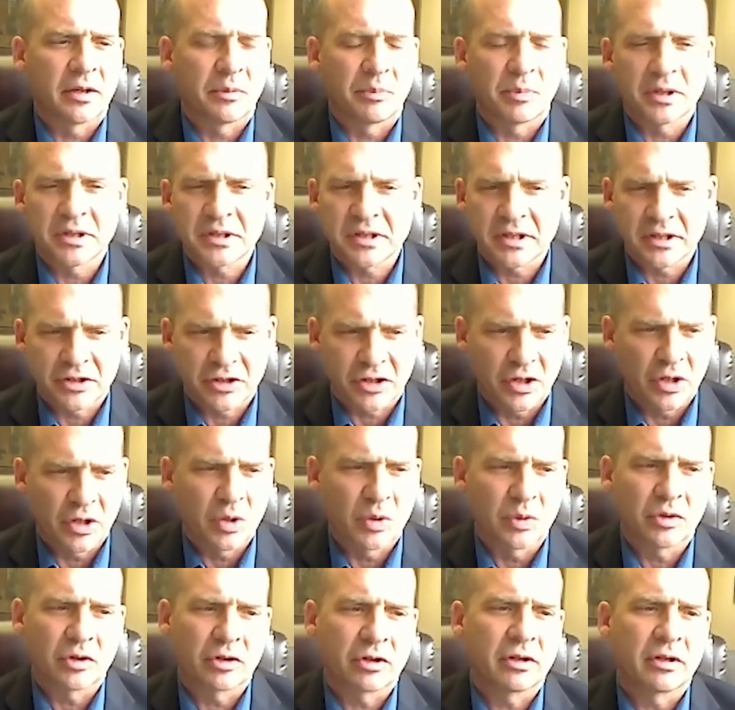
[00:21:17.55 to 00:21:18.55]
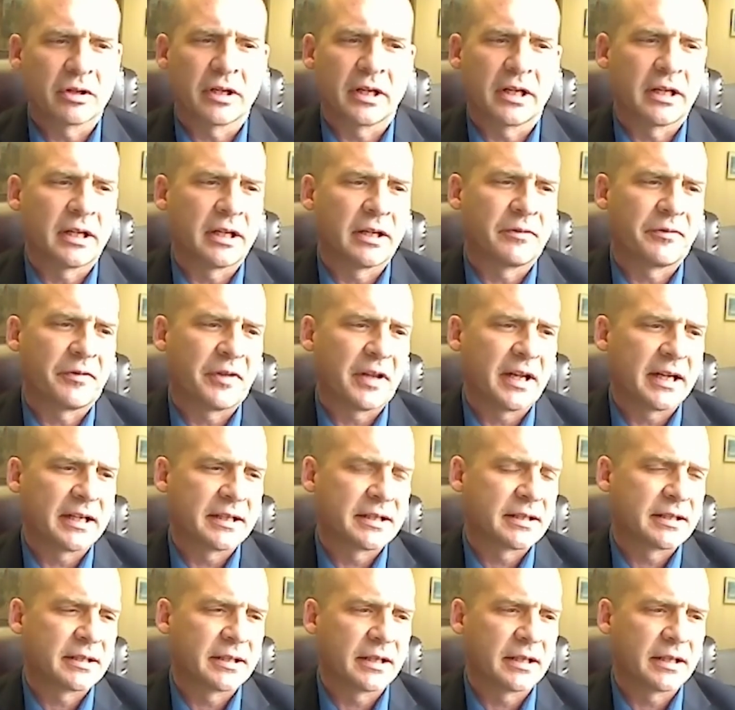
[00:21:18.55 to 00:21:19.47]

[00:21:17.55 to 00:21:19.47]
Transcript: business owner, and if that's,